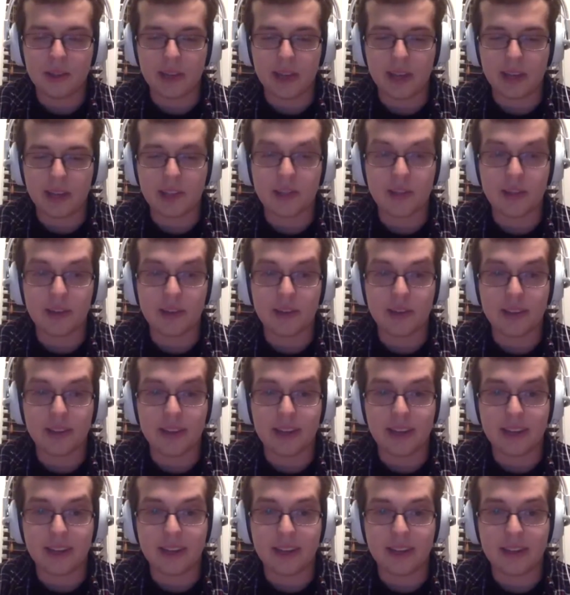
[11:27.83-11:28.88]
I started
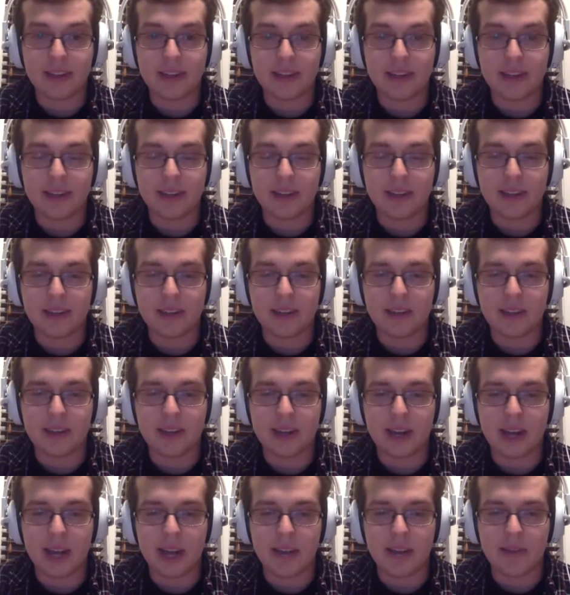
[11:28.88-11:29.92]
that
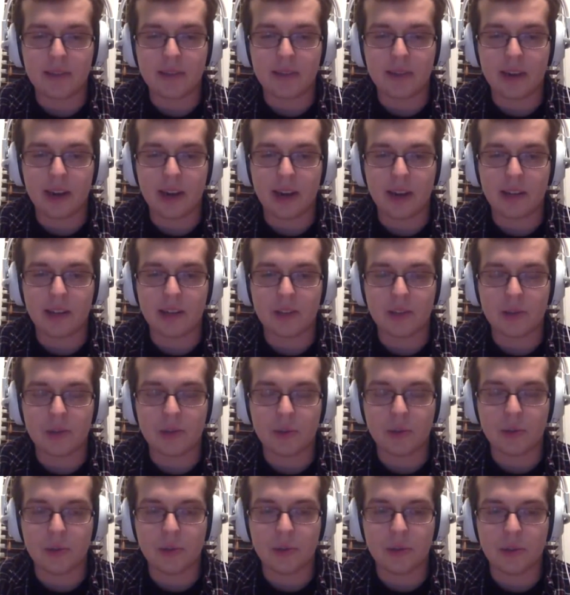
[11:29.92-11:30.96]
after high
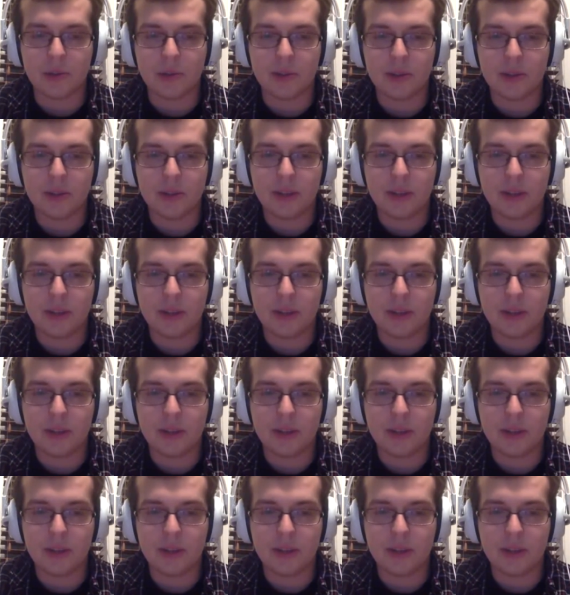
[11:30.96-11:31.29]
school,